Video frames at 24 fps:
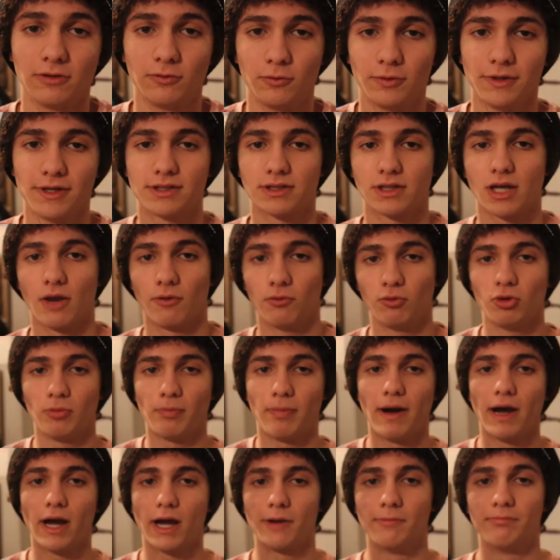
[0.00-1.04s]
of which, I will
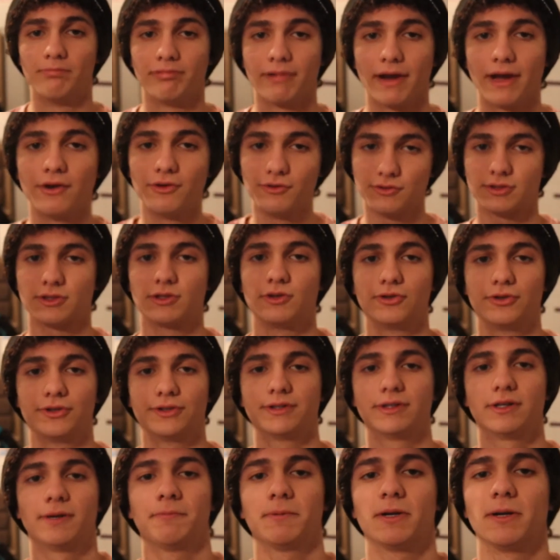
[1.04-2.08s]
buy a brand new scooter.
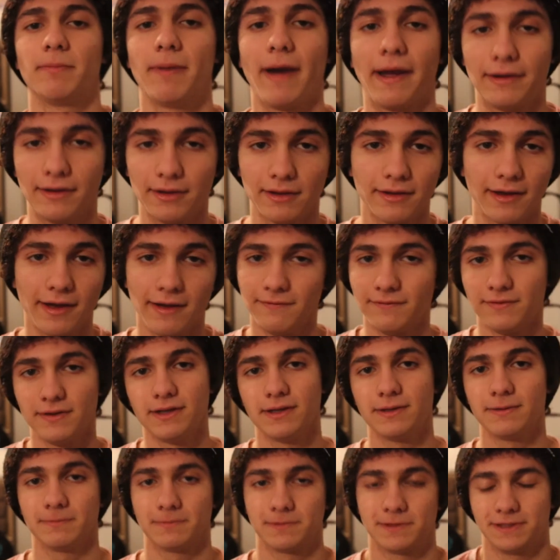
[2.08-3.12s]
I'm gonna buy another
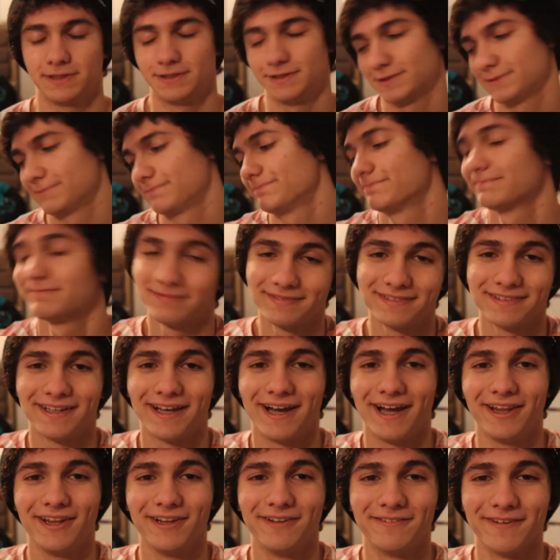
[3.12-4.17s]
Envy because
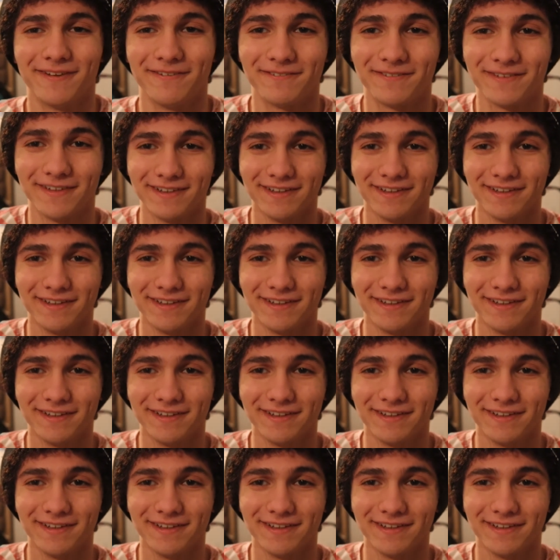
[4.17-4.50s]
I love Envy.